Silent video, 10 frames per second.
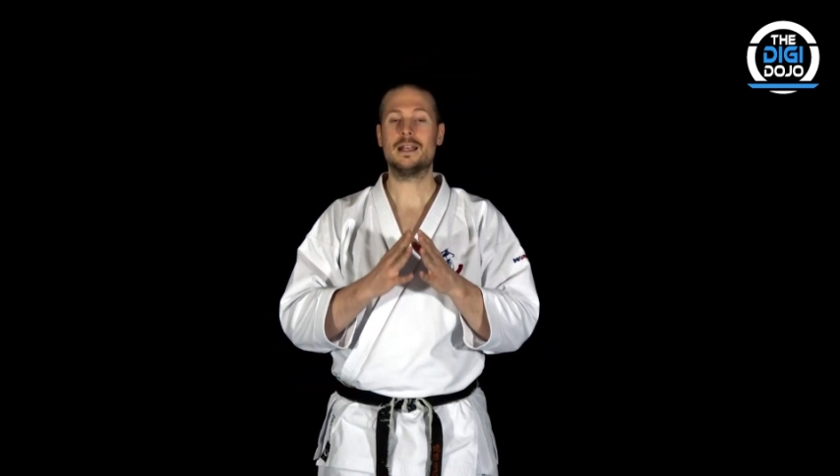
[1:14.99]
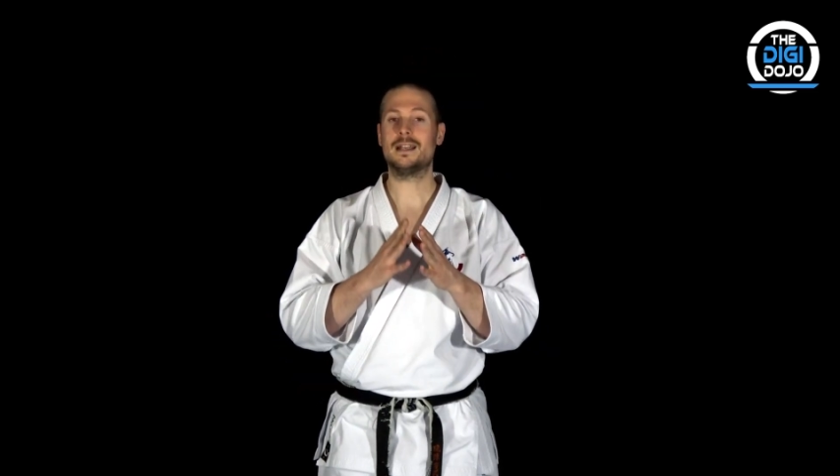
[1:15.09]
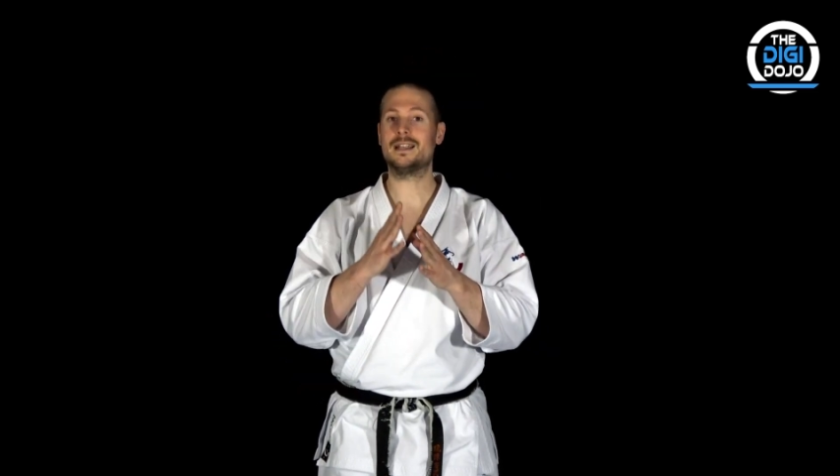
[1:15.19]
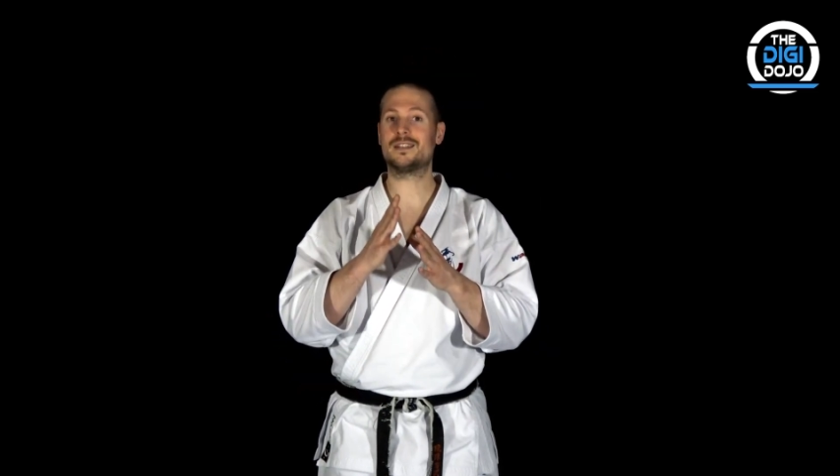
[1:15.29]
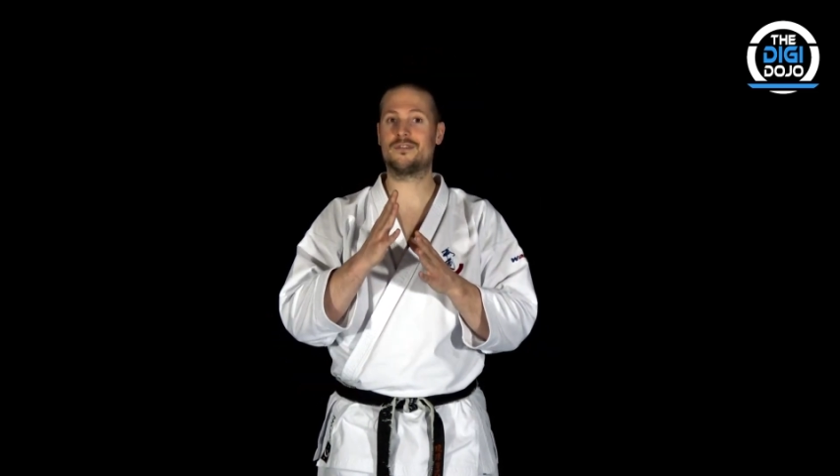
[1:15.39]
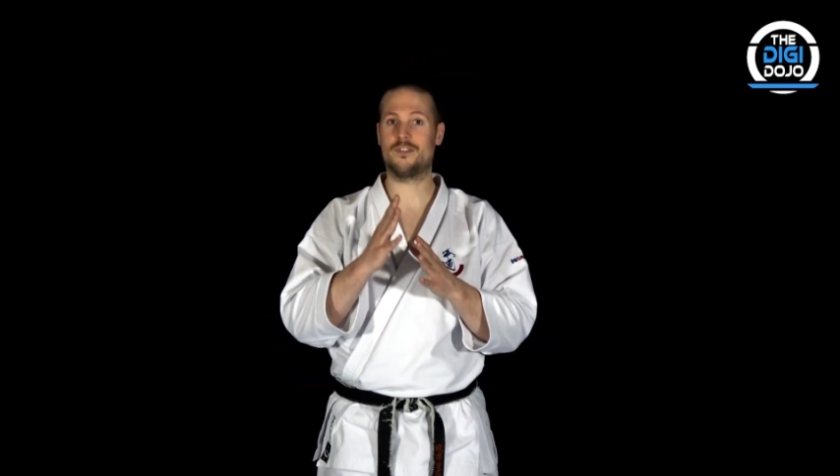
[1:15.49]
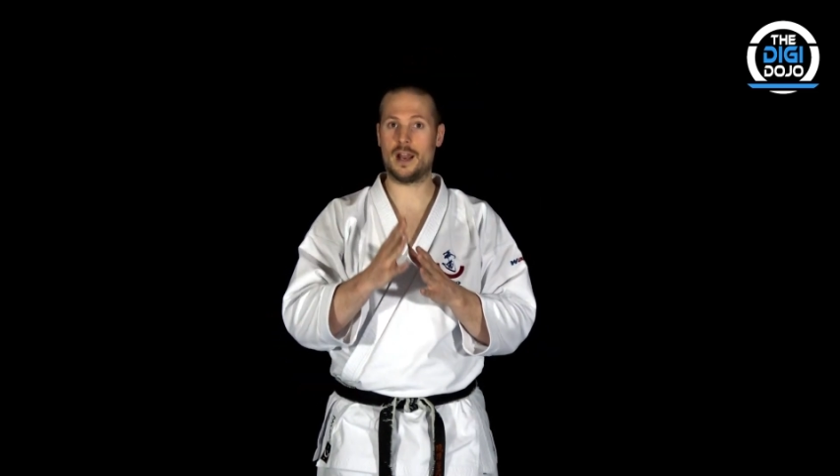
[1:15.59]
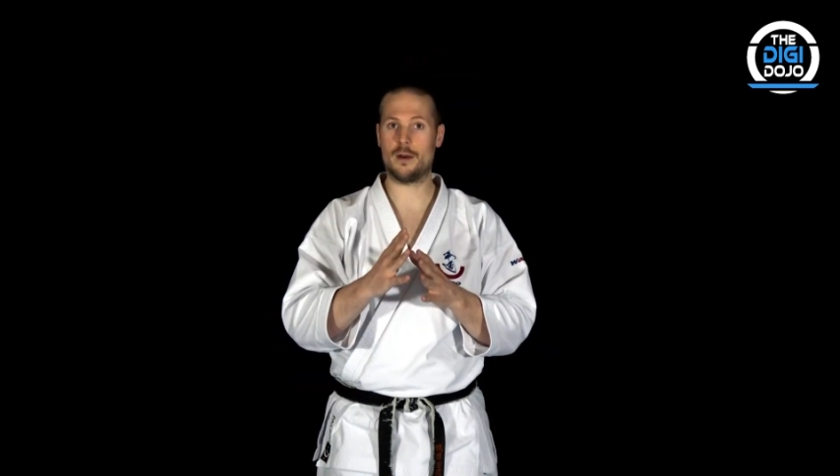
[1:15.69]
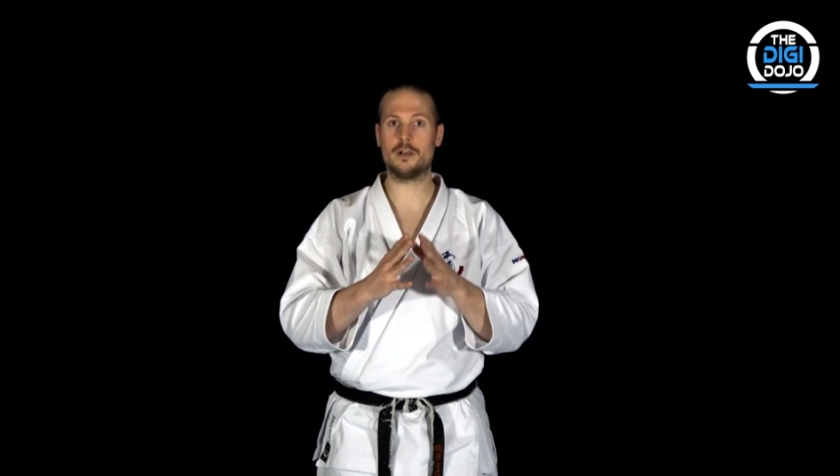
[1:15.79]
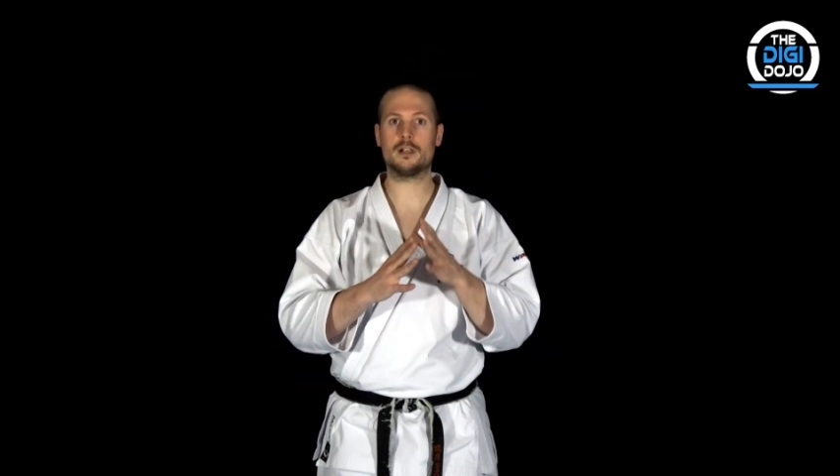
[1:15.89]
is
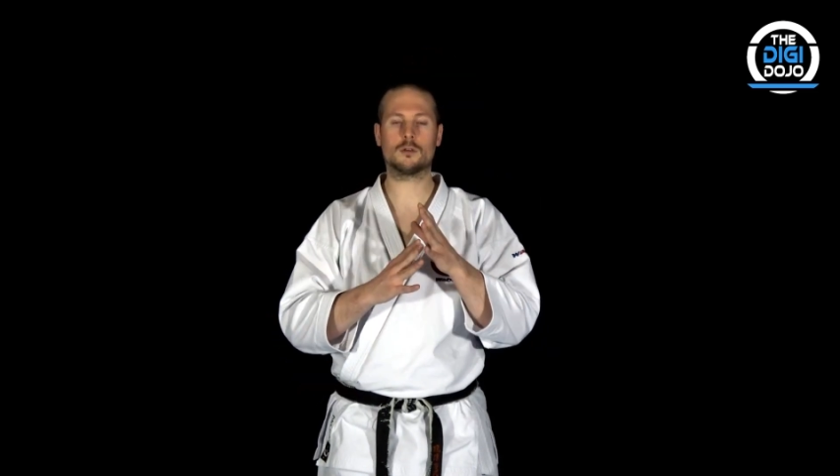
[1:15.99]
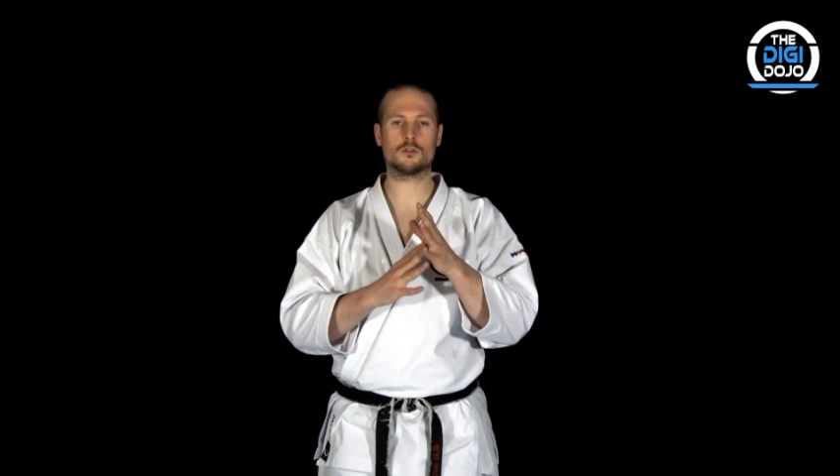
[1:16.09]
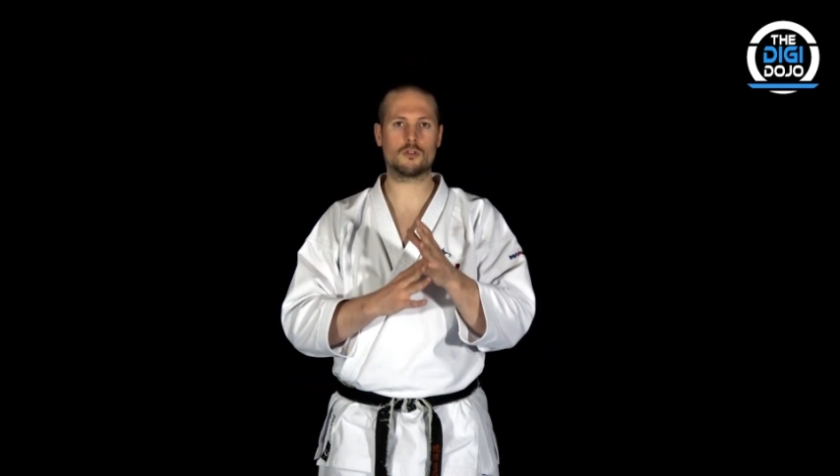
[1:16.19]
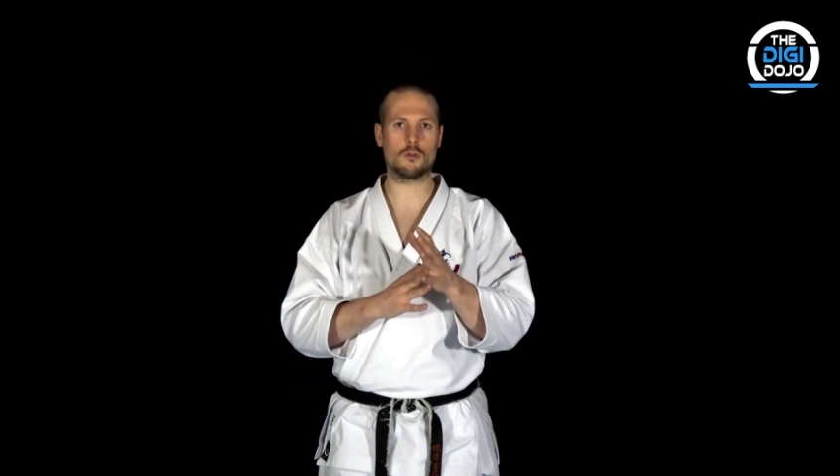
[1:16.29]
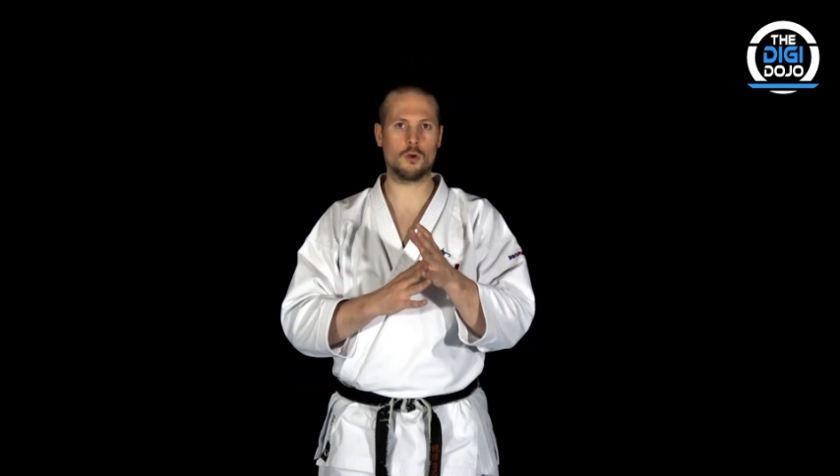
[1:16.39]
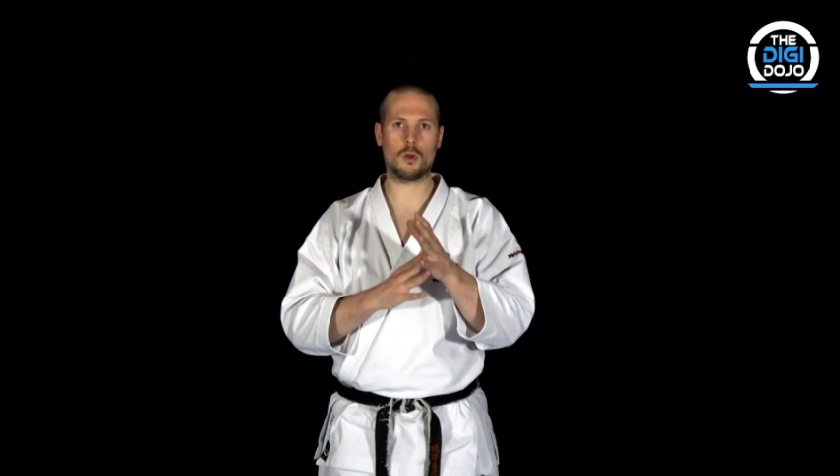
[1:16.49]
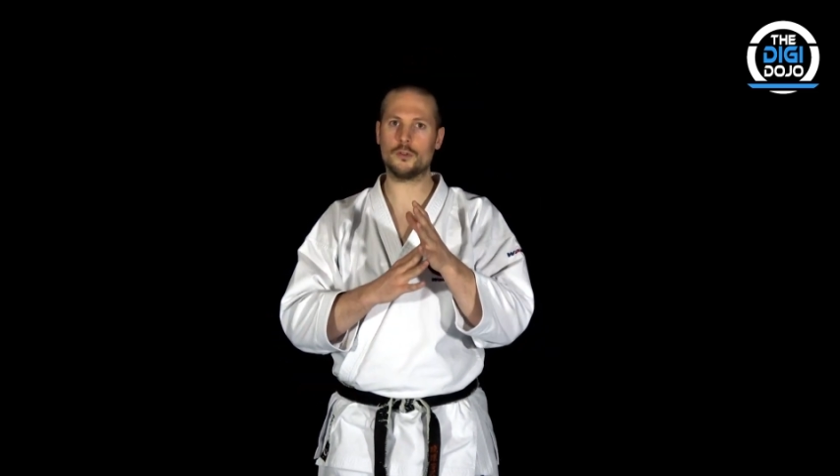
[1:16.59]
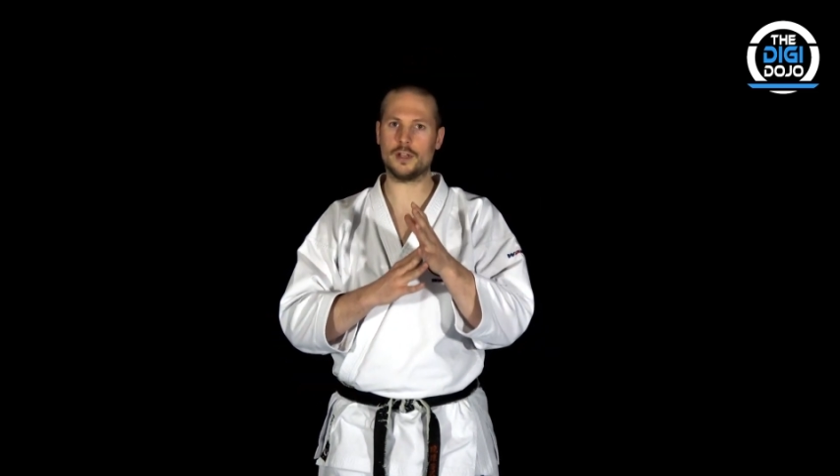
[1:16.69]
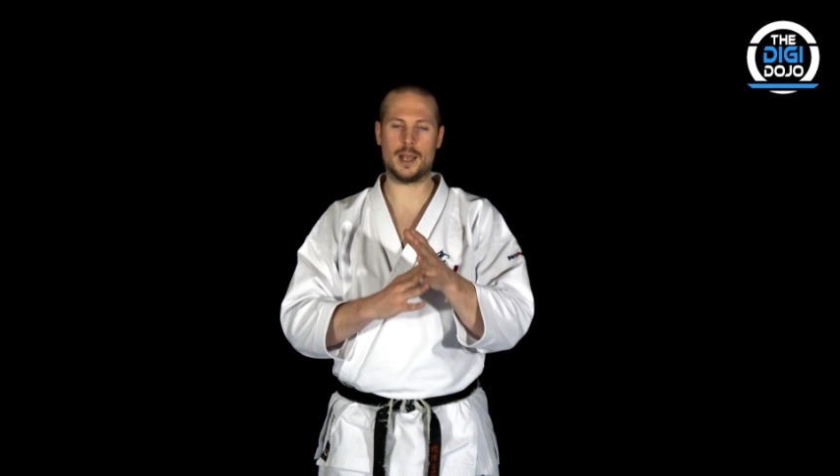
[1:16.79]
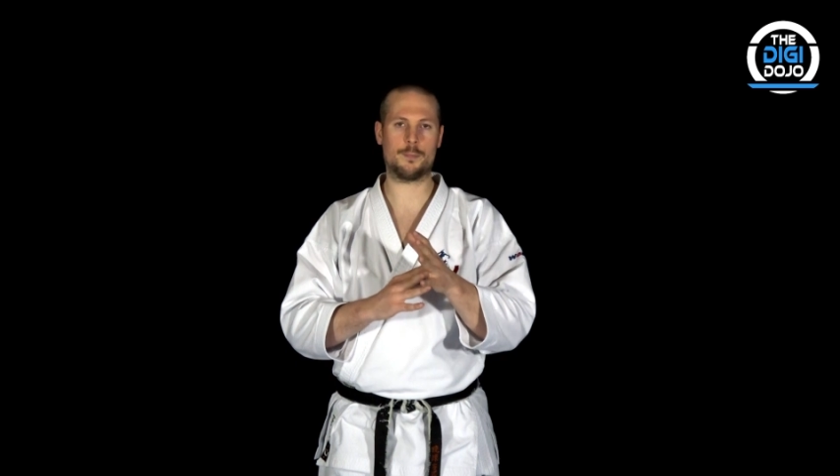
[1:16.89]
very
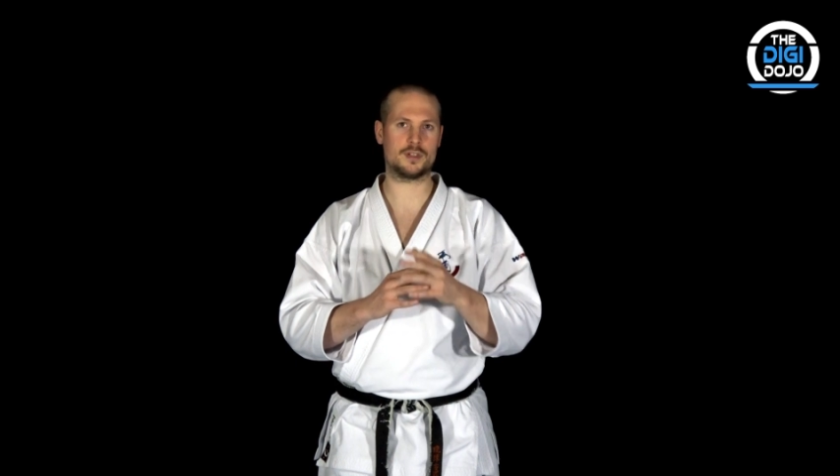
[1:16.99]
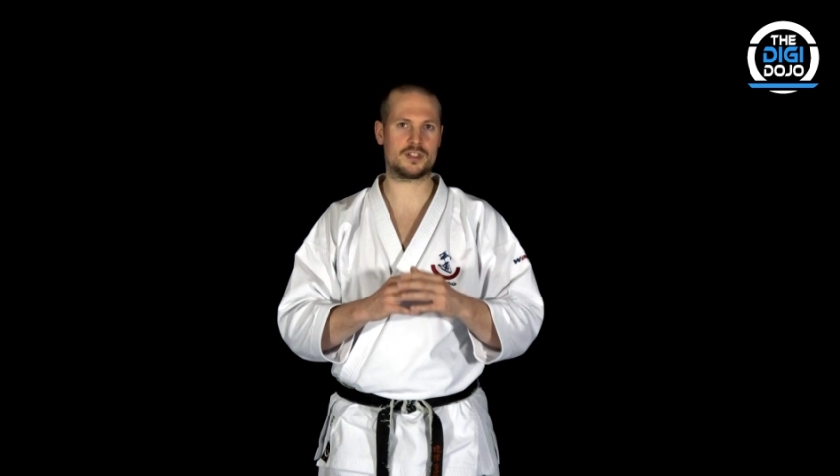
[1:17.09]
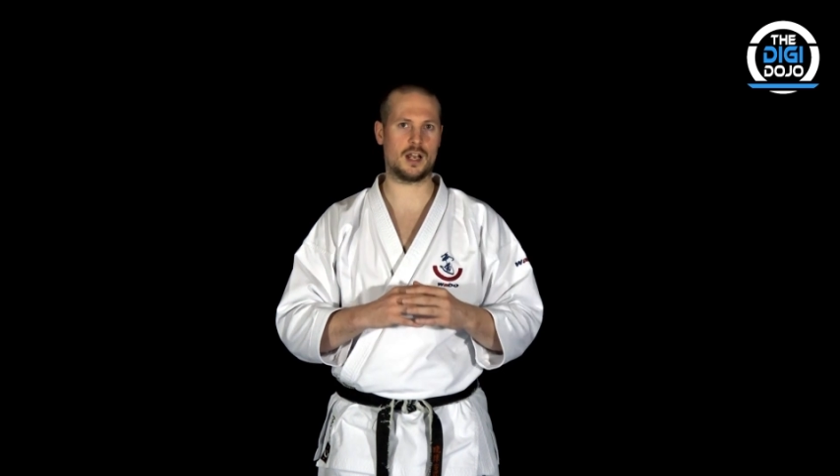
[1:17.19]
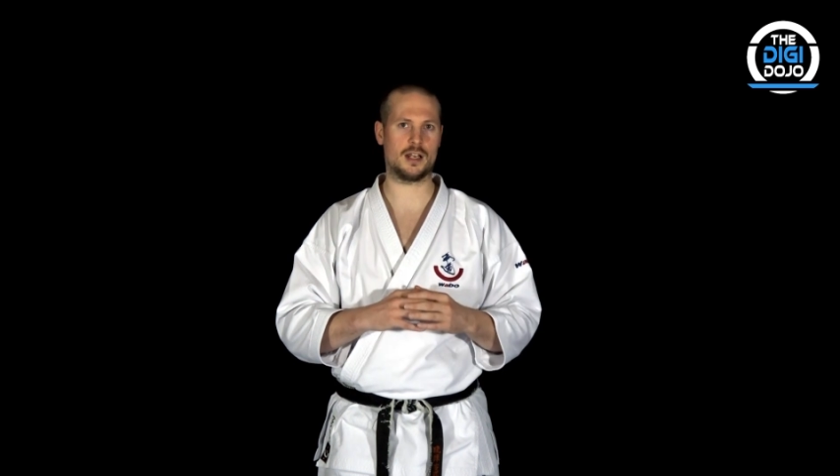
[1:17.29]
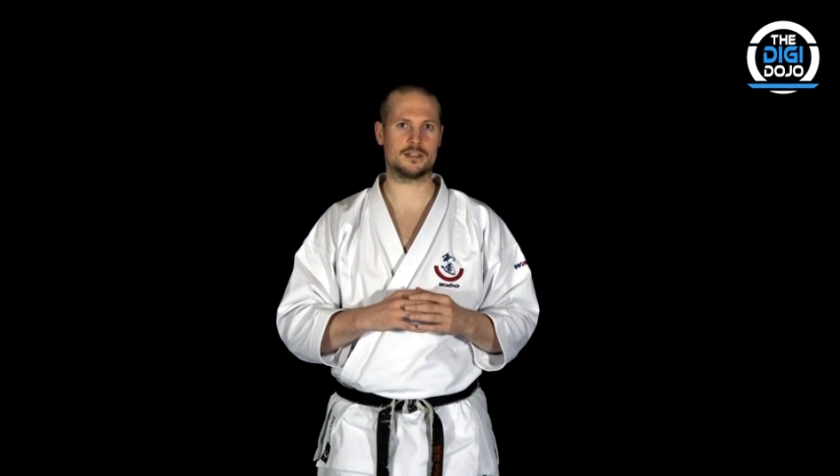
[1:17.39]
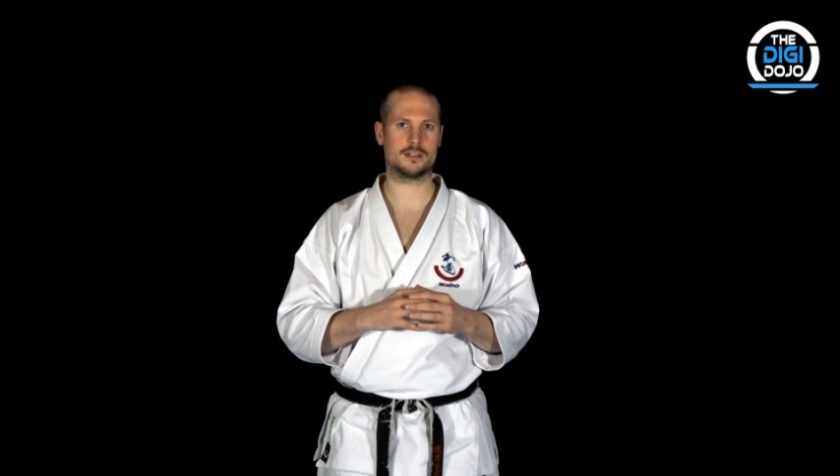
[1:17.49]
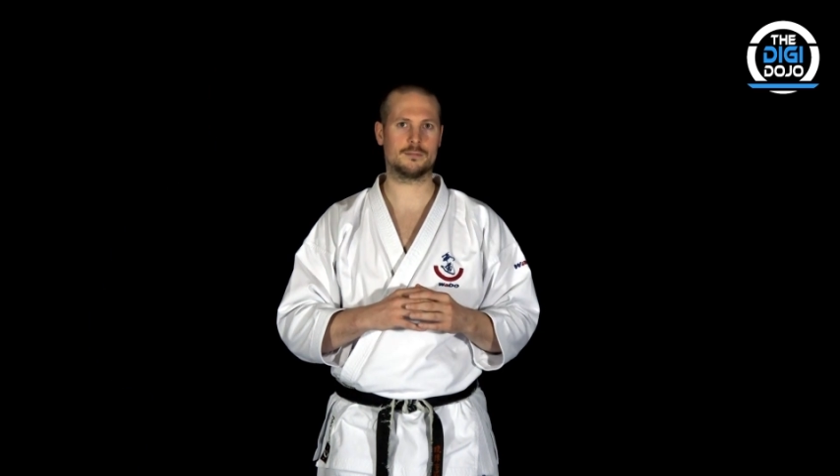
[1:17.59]
controlled and precise.